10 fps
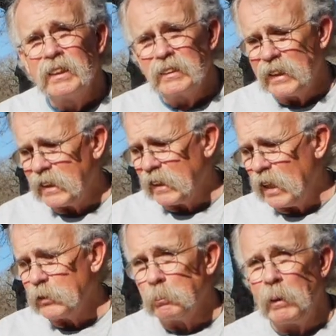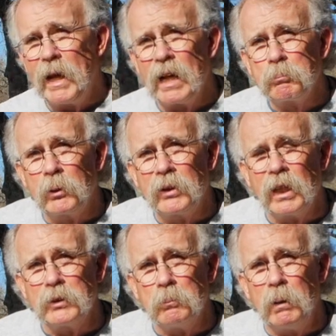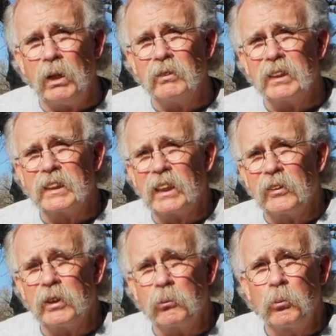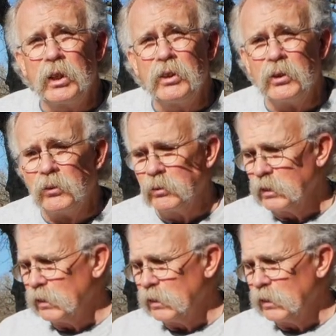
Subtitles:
Take it out of your pack, put it on your belt, and carry it with you.